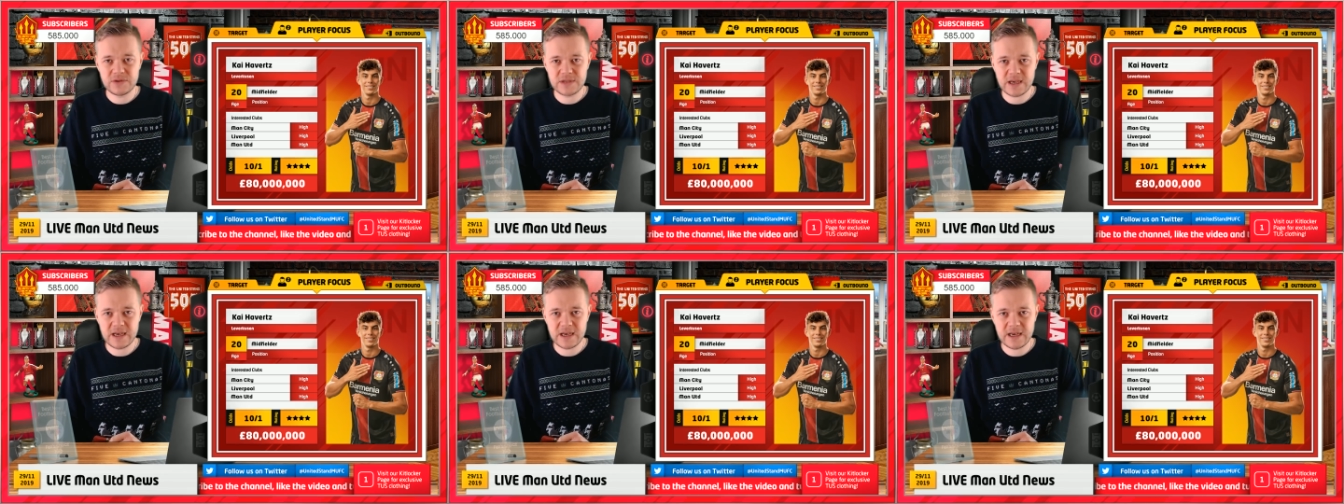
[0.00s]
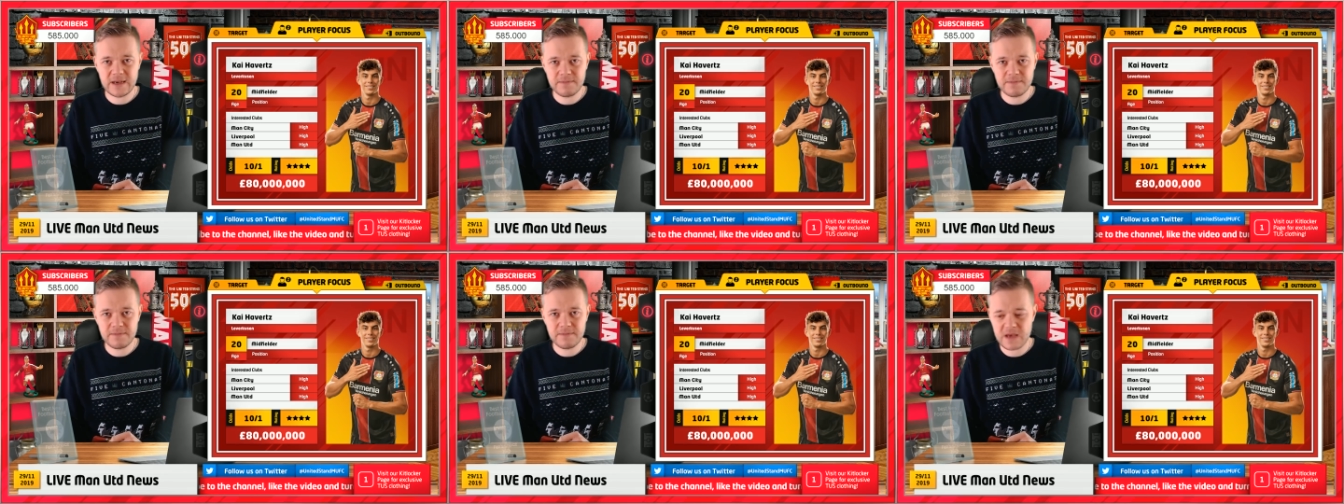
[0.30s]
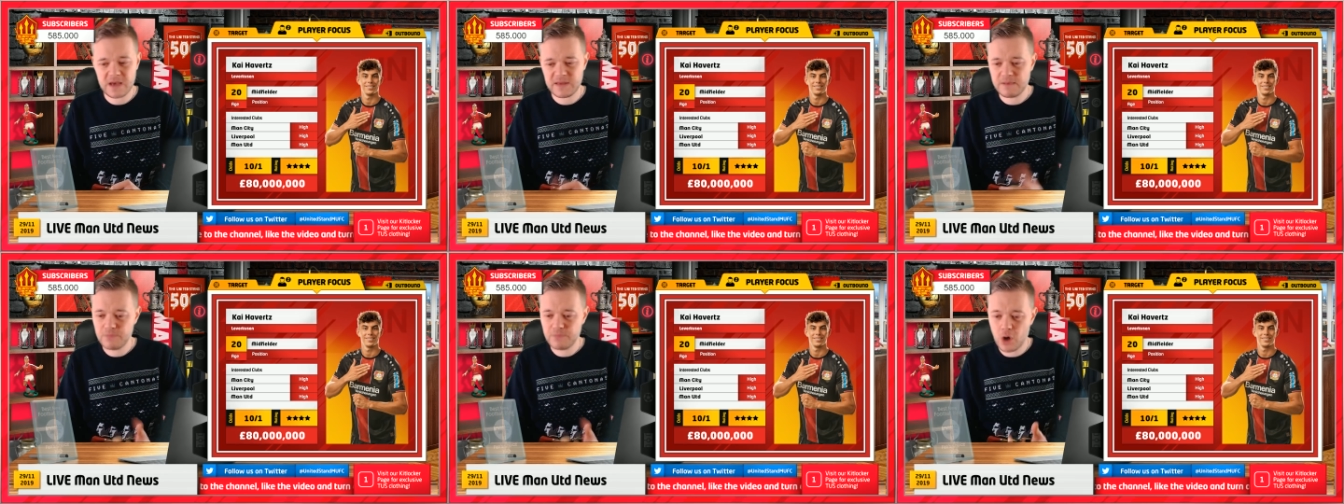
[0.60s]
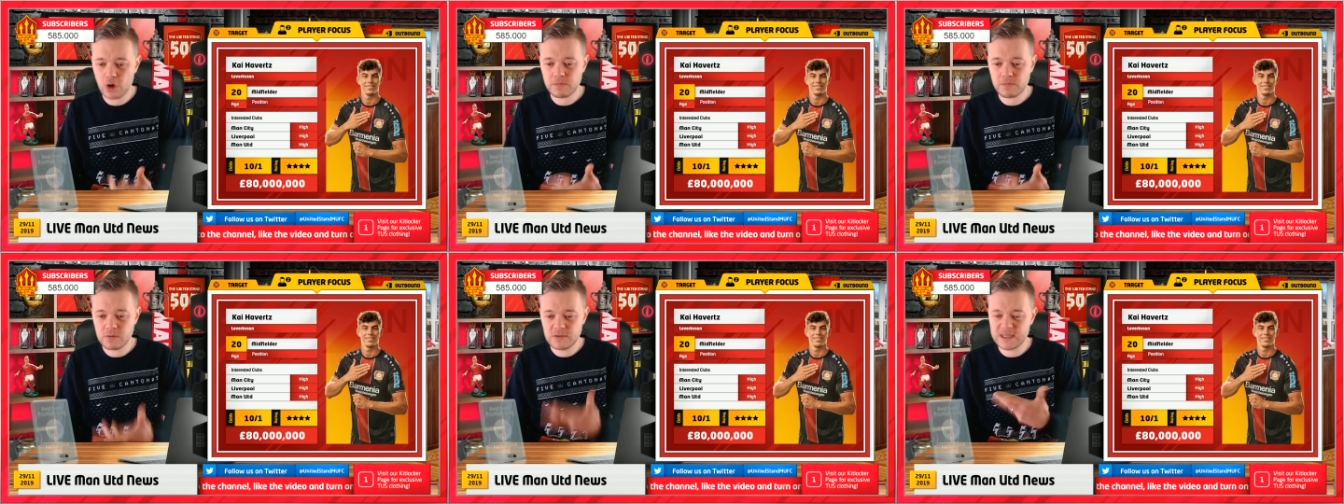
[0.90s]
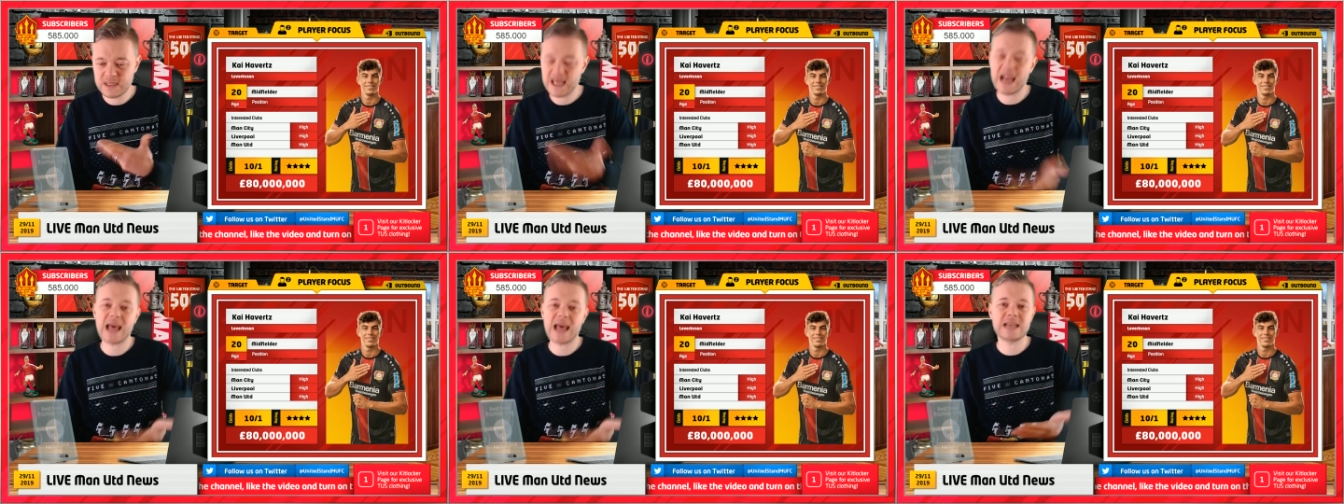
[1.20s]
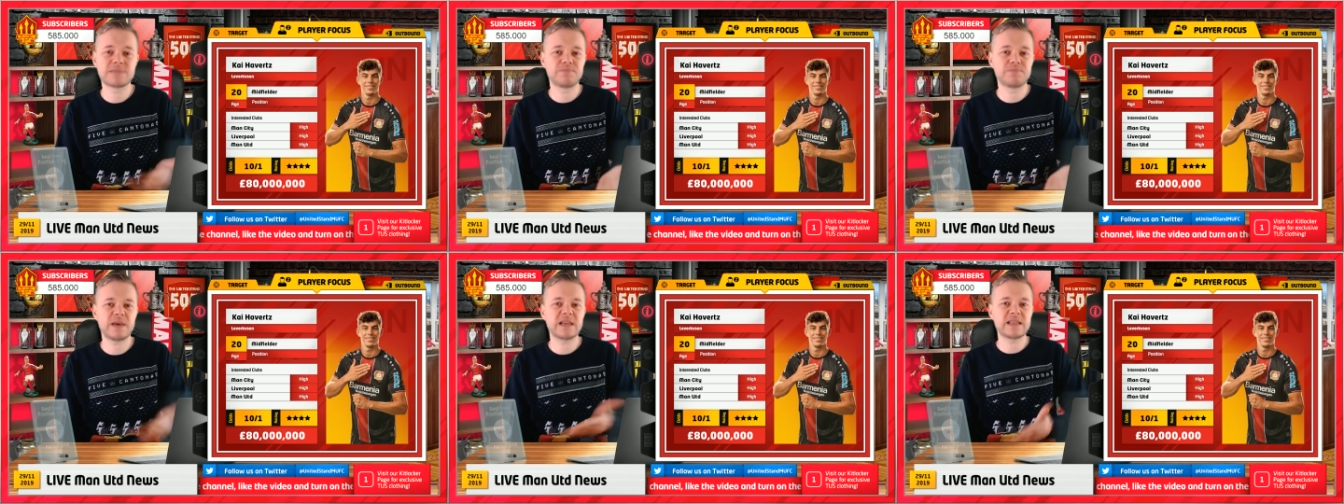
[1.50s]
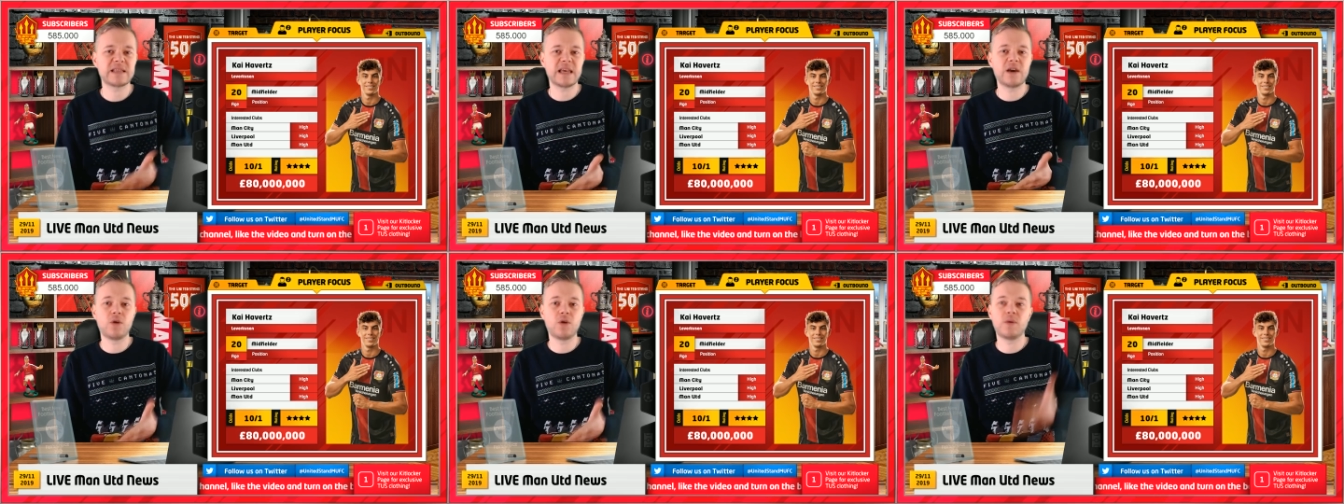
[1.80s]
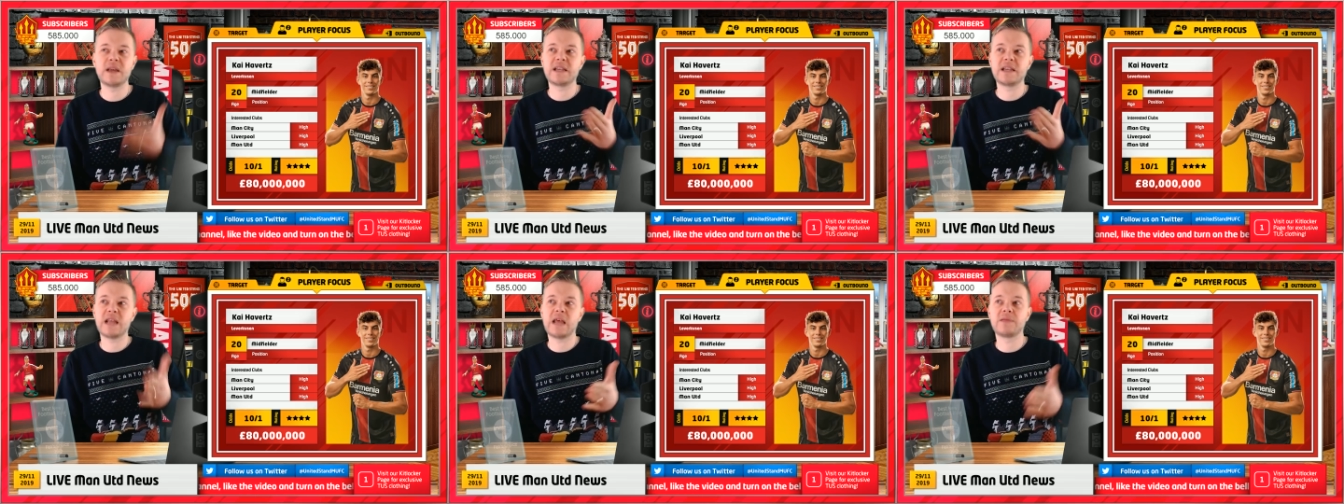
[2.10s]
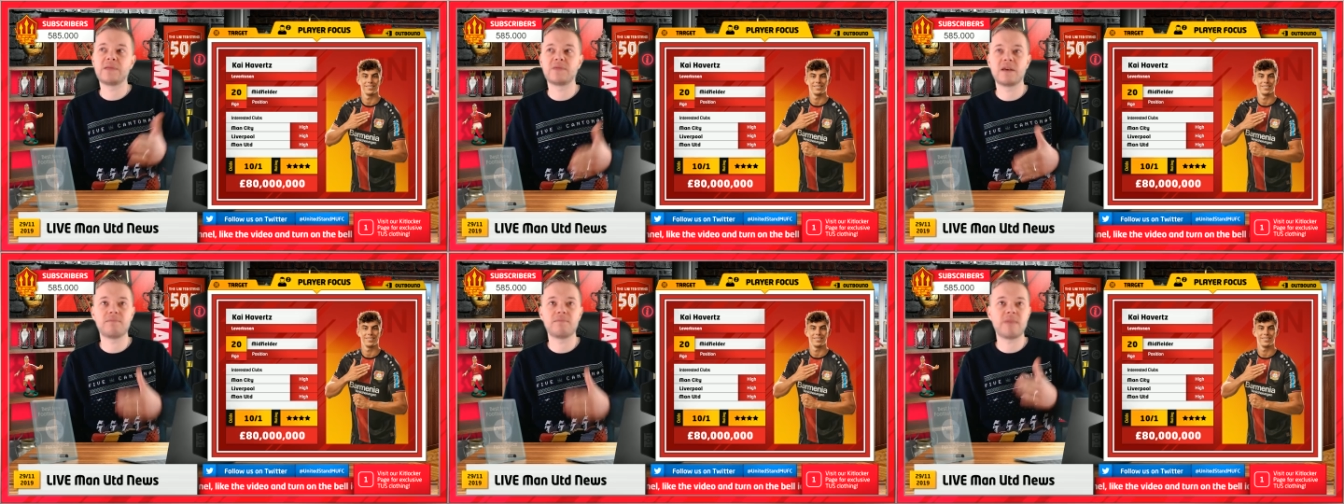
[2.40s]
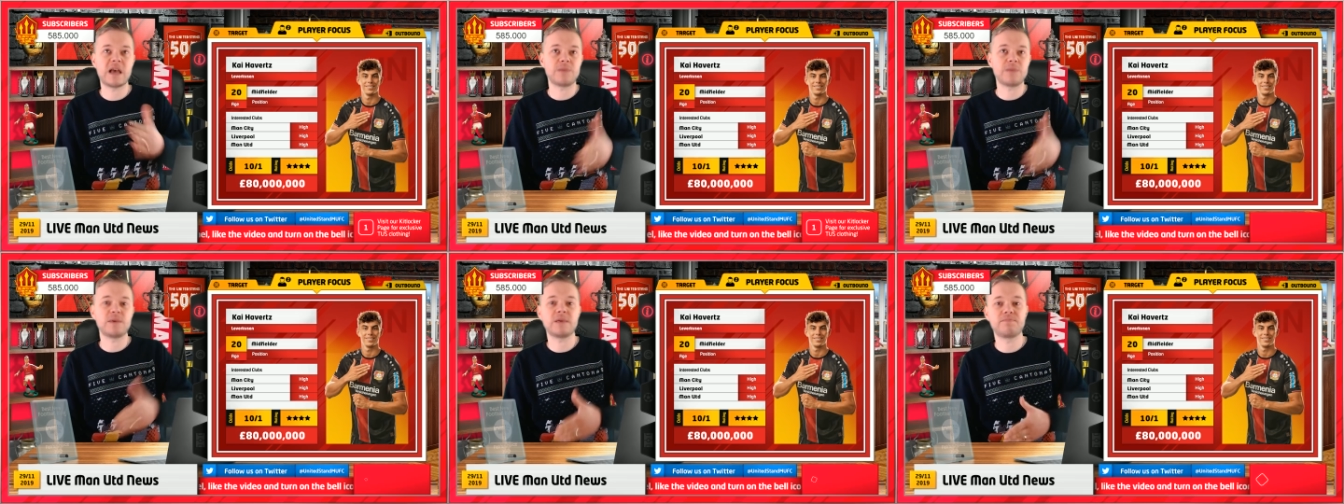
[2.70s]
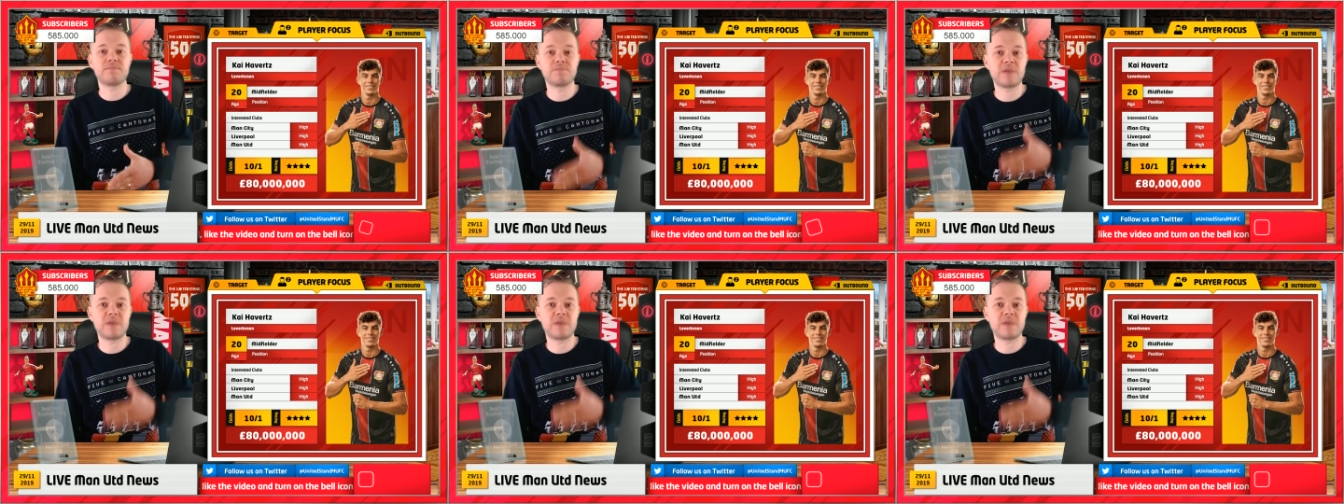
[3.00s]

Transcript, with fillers: Um, I think Pogba was the last big deal we did that maybe